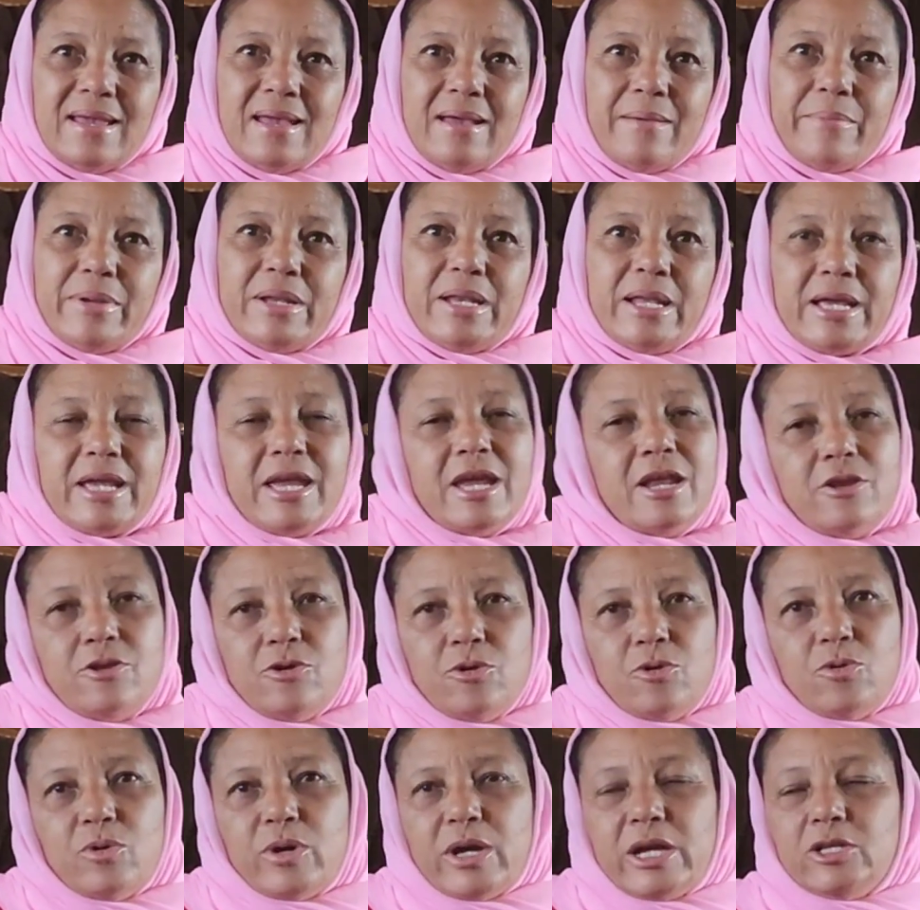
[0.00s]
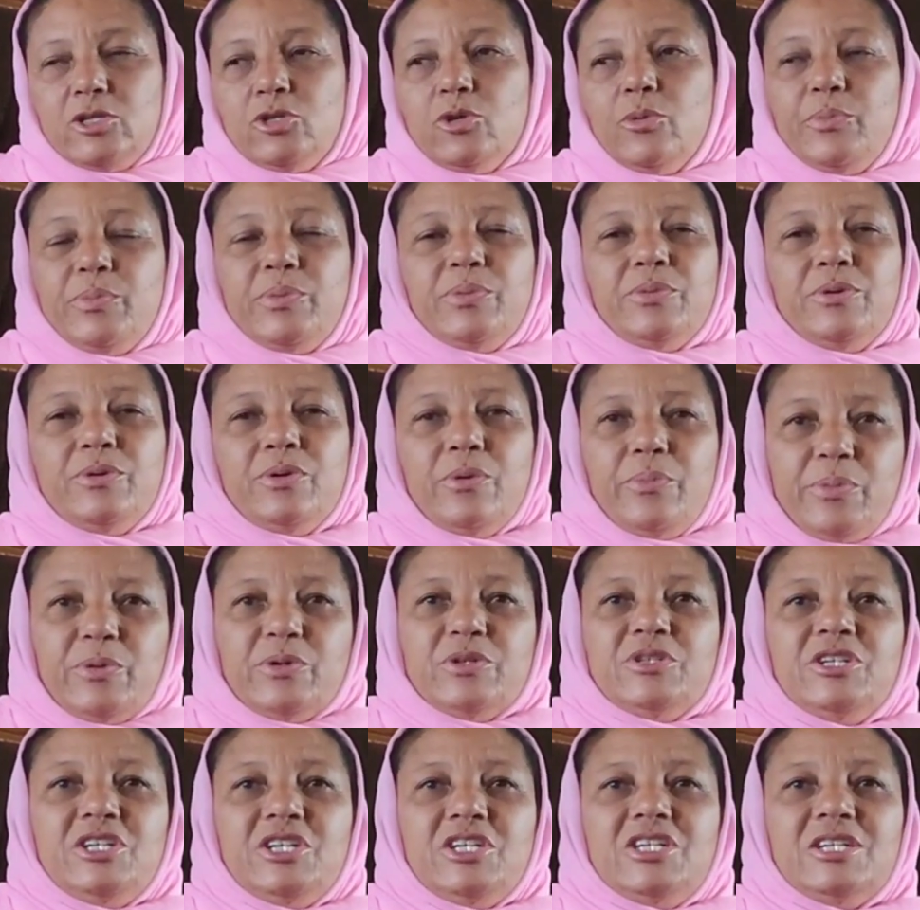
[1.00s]
But again, you look at your
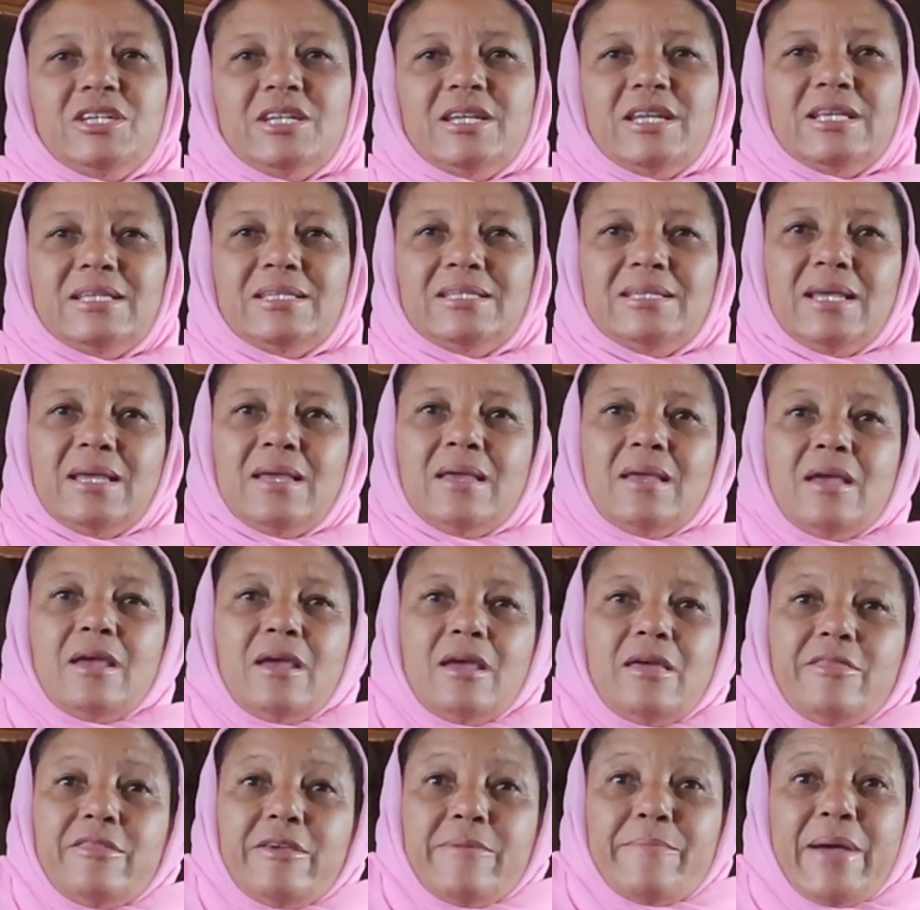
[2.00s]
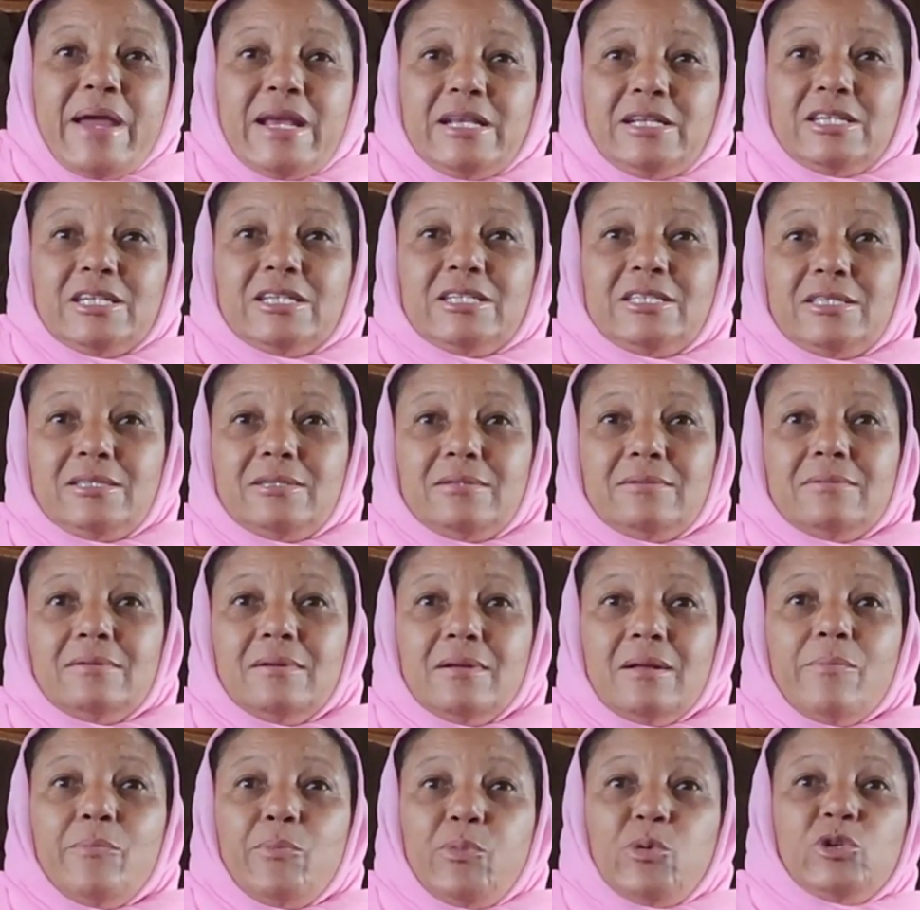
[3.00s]
position and say they might just
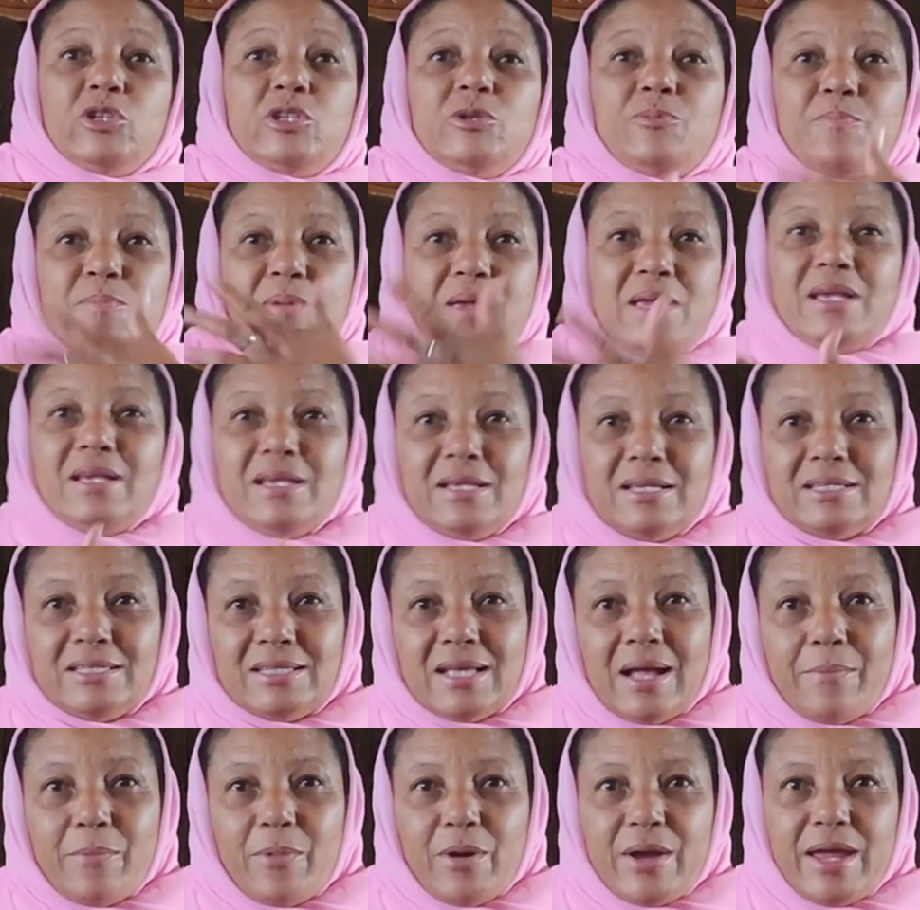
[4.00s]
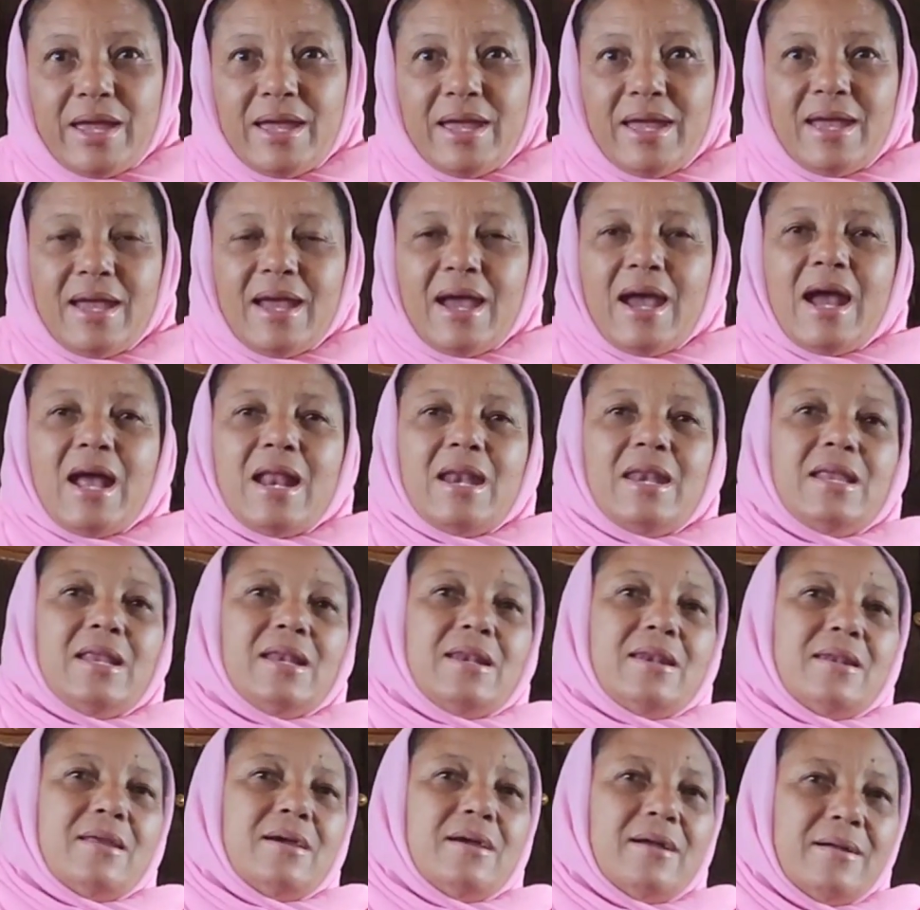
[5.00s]
push me somewhere, and
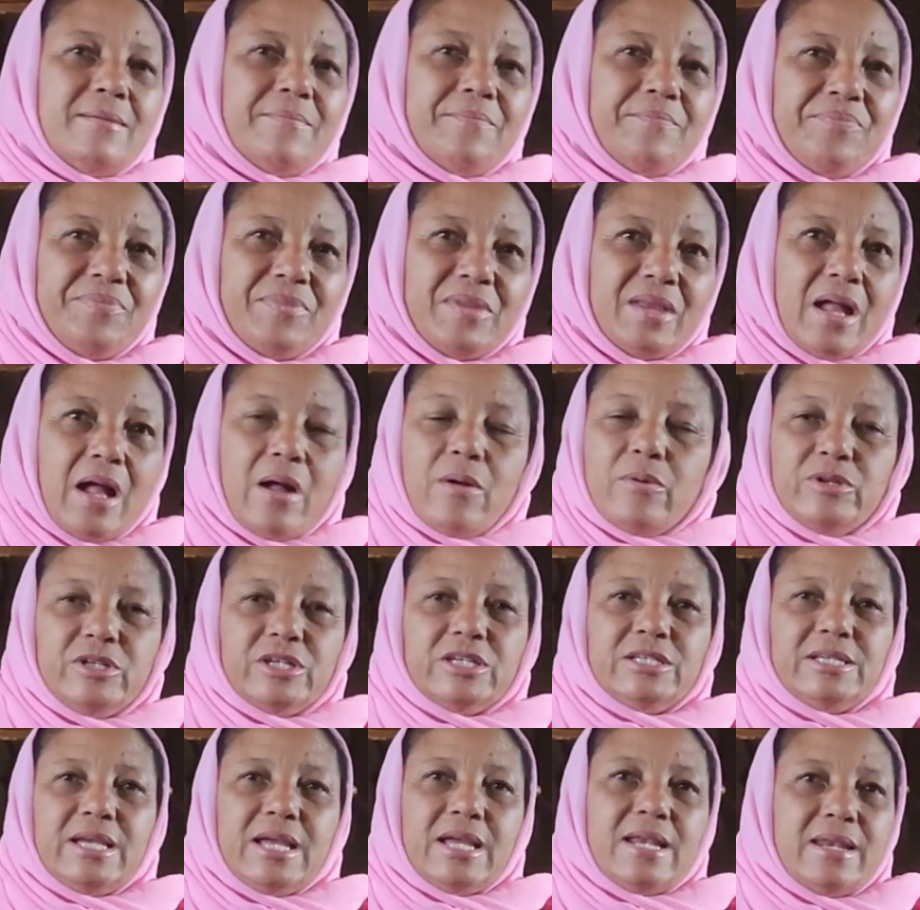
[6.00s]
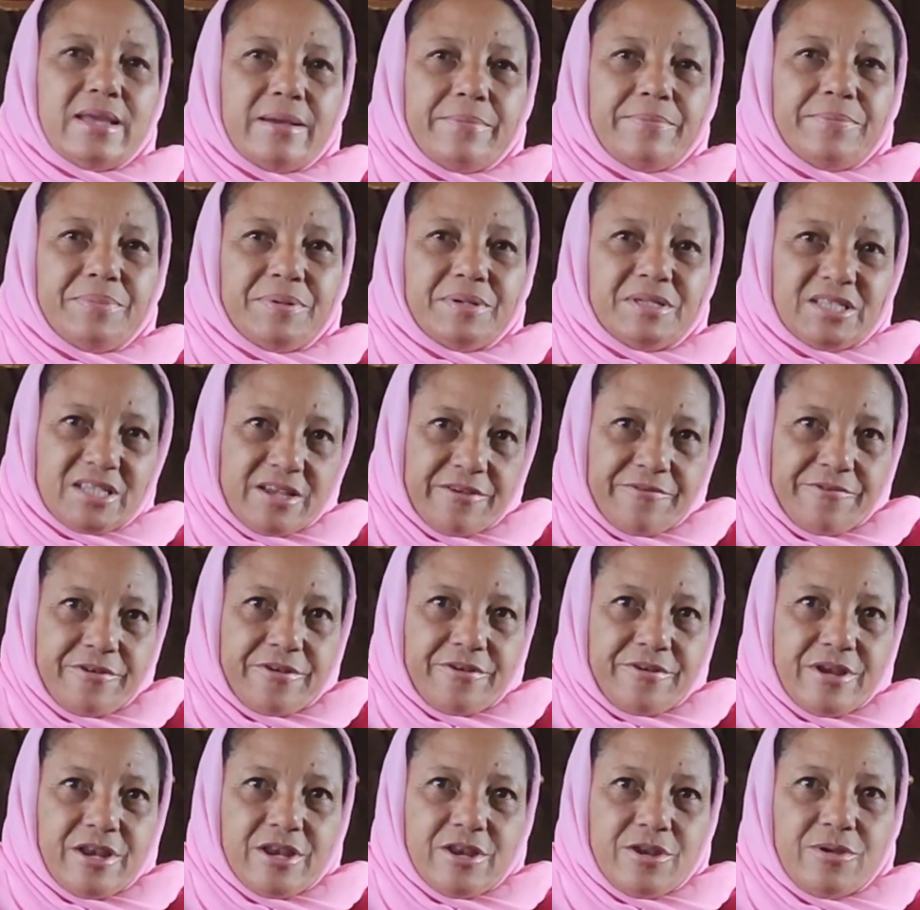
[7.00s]
then I'll just end up
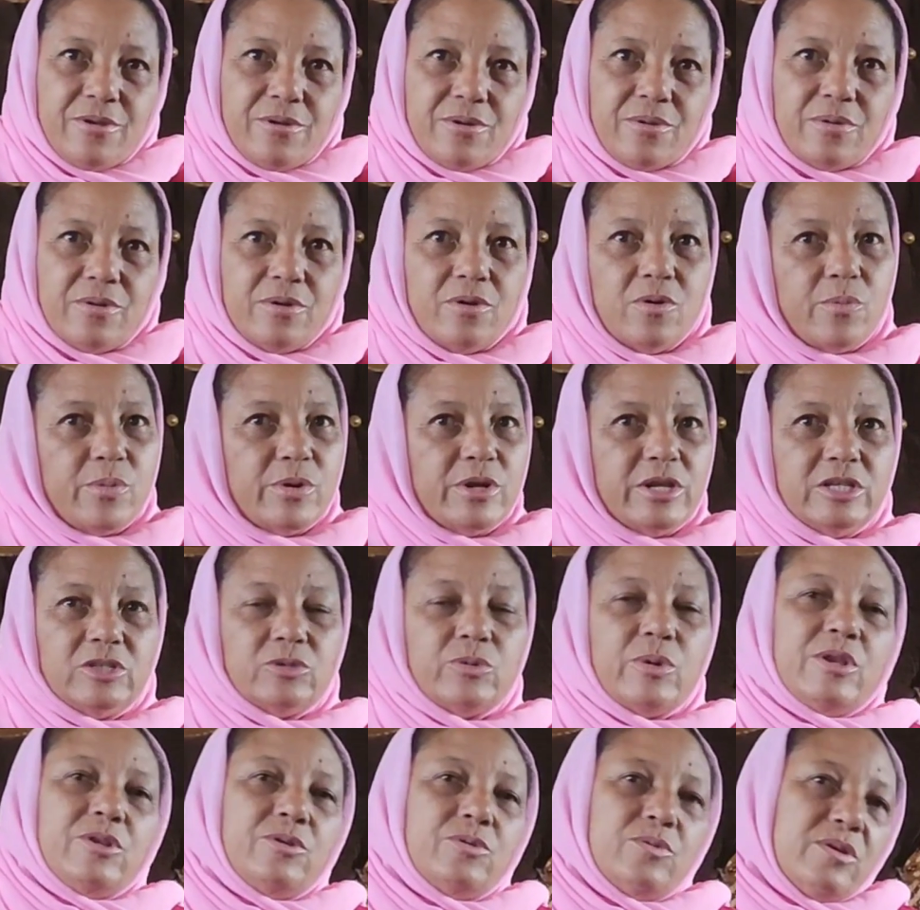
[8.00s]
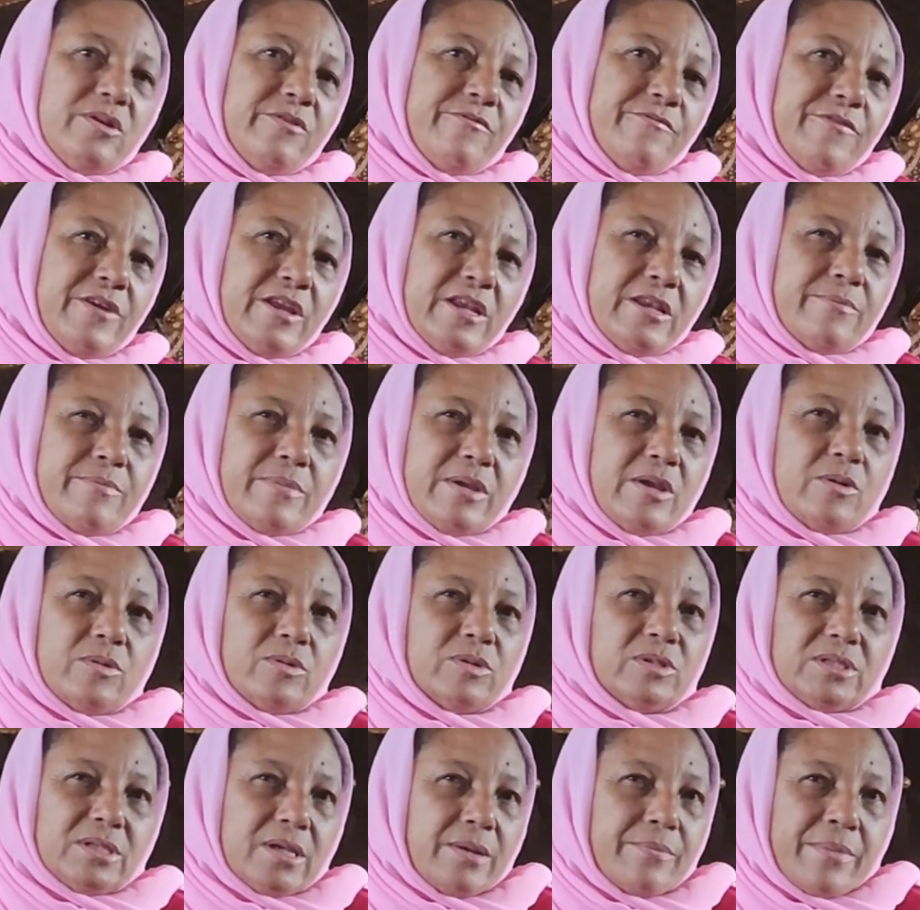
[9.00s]
suffering. Nobody's going to defend me or
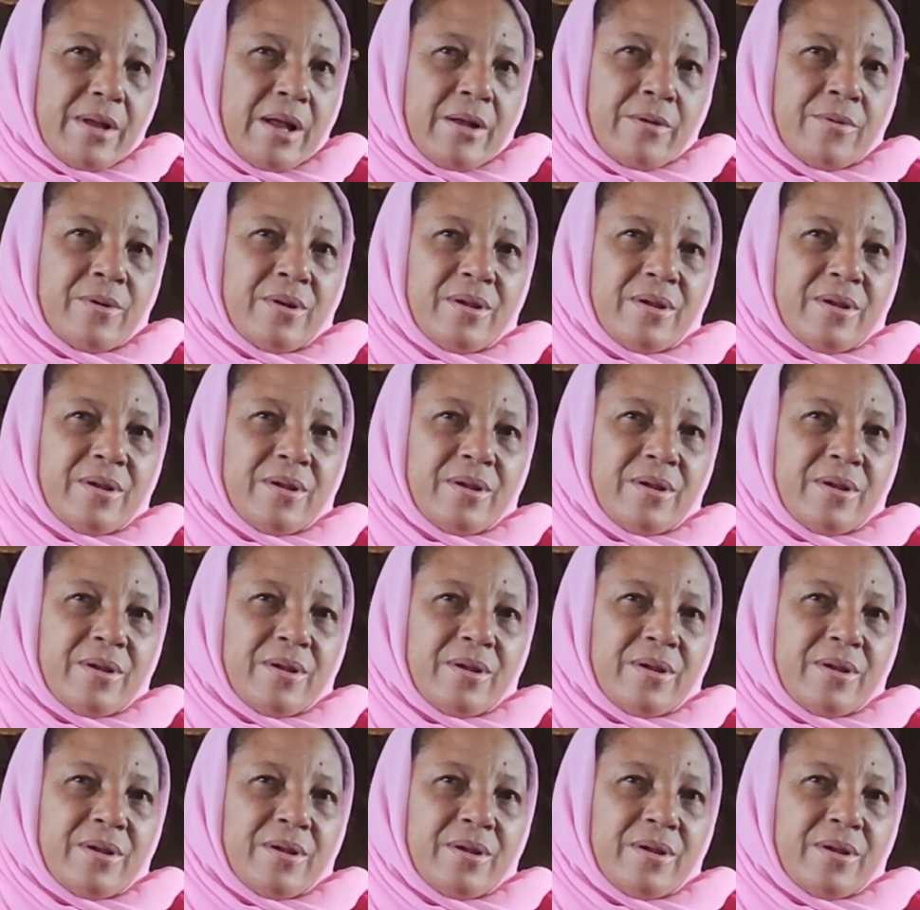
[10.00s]
somehow.